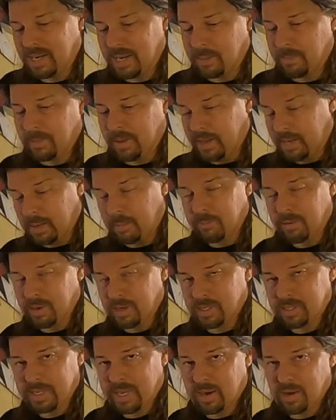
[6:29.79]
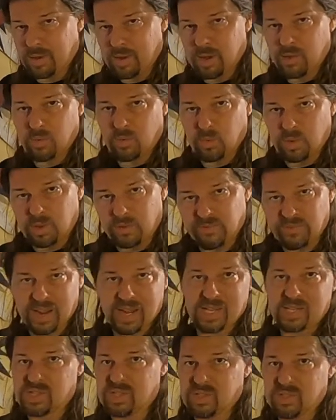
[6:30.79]
it up and you put it down the other real
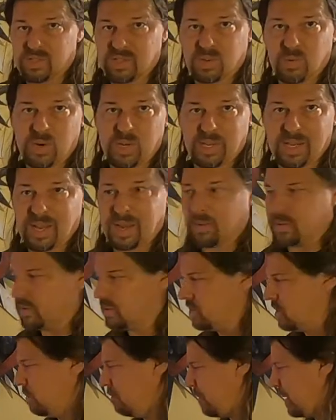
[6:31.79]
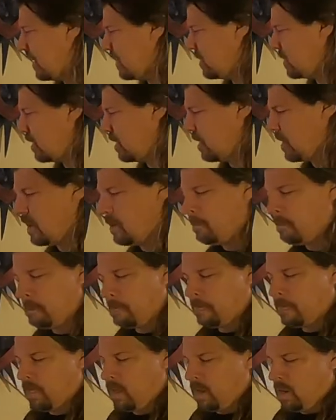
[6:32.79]
fast and you screen that one.
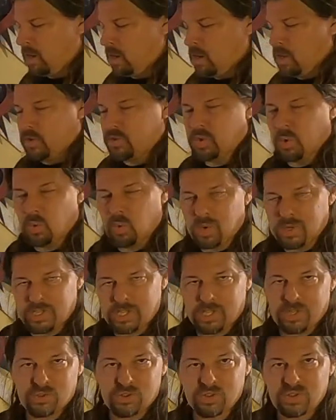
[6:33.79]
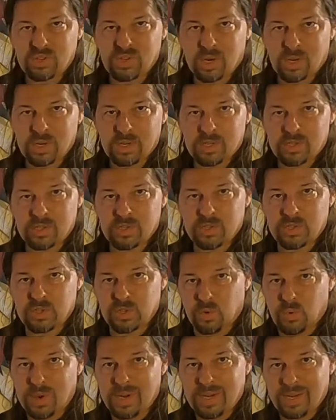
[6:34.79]
So once you start
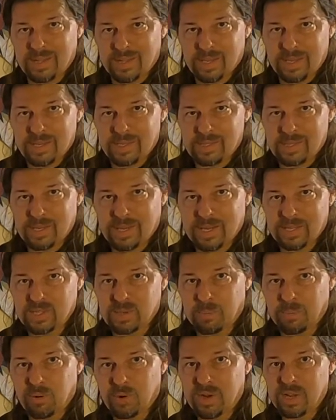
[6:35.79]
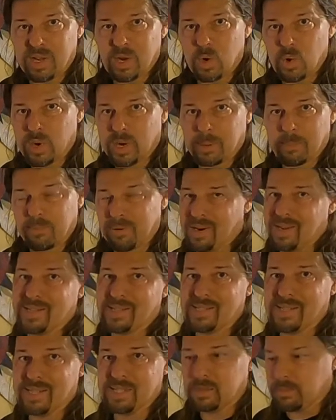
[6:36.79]
screening these, it's a pretty quick
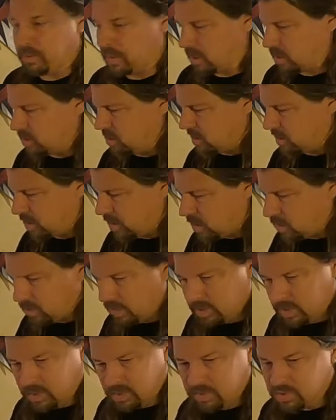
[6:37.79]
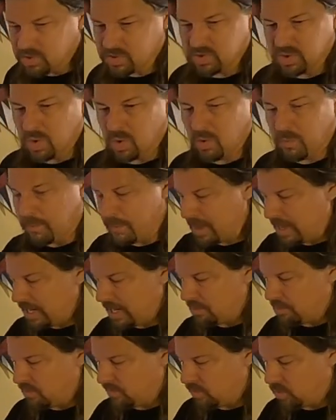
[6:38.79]
process because you can only do so
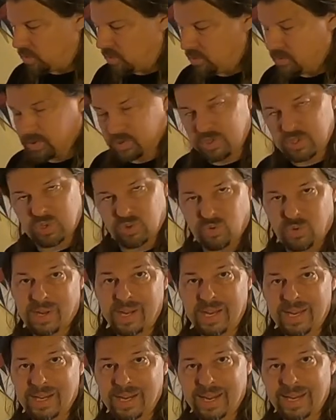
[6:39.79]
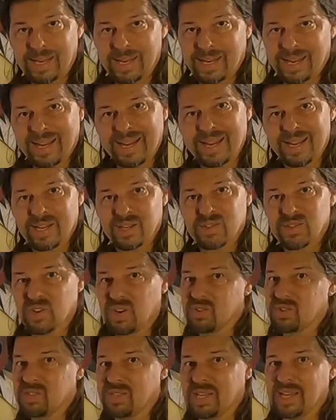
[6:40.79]
many before the screen and the ink
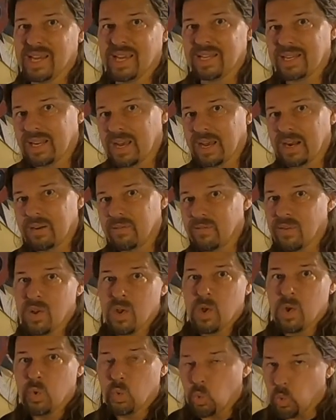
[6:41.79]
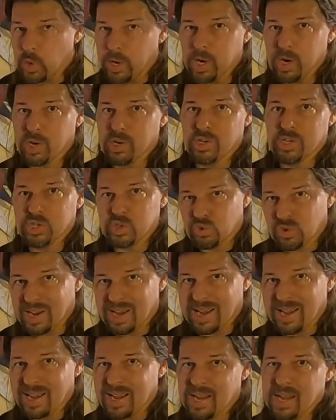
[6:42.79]
starts to get kind of weird and
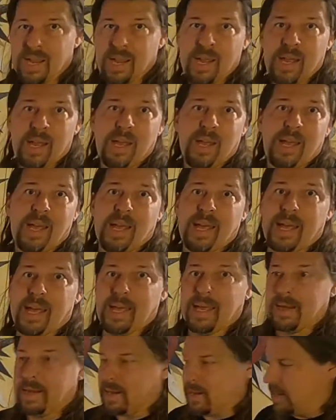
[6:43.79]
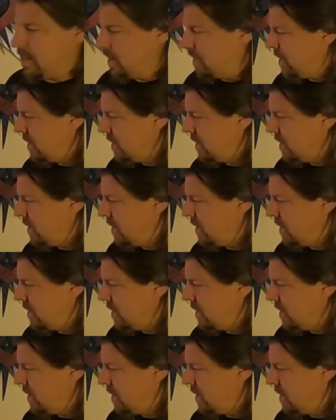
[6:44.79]
dry, and